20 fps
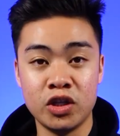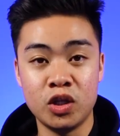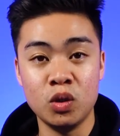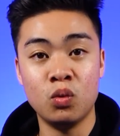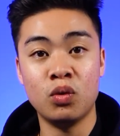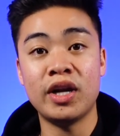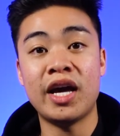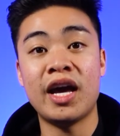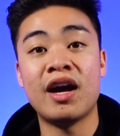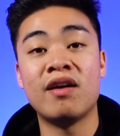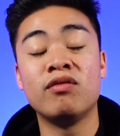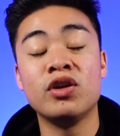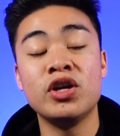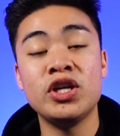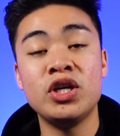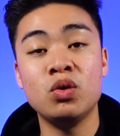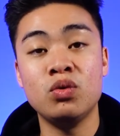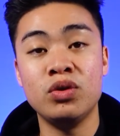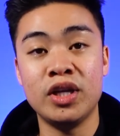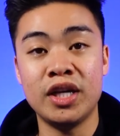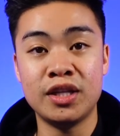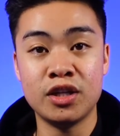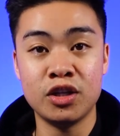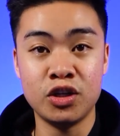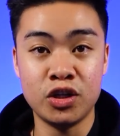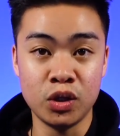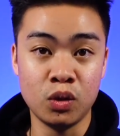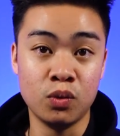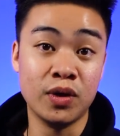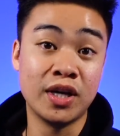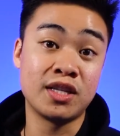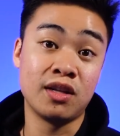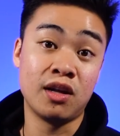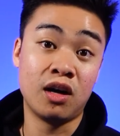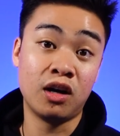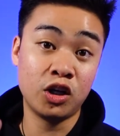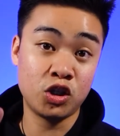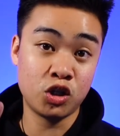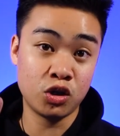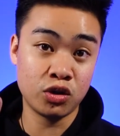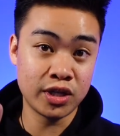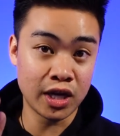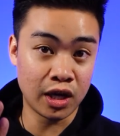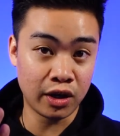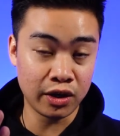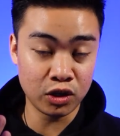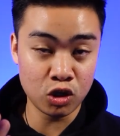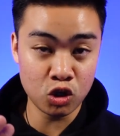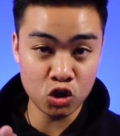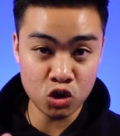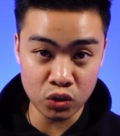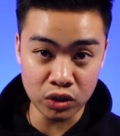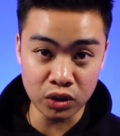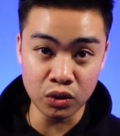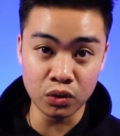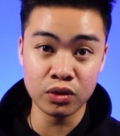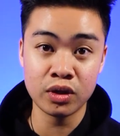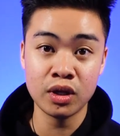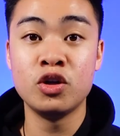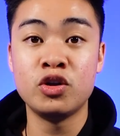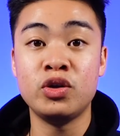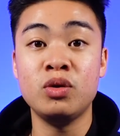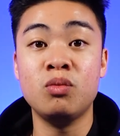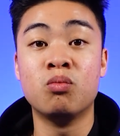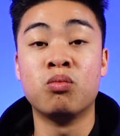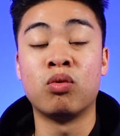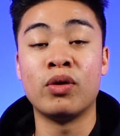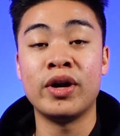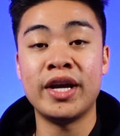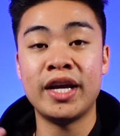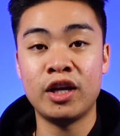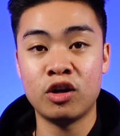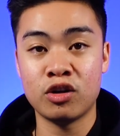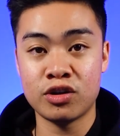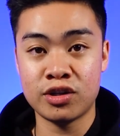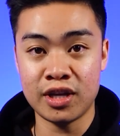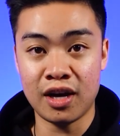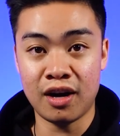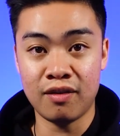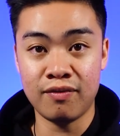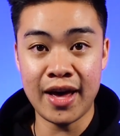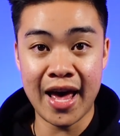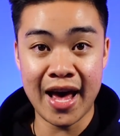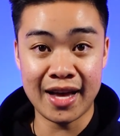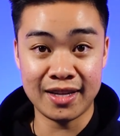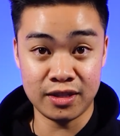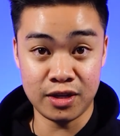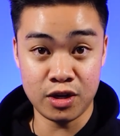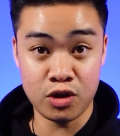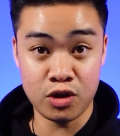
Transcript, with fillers: Do whatever you need to do as long as you're telling the truth to bring yourself as an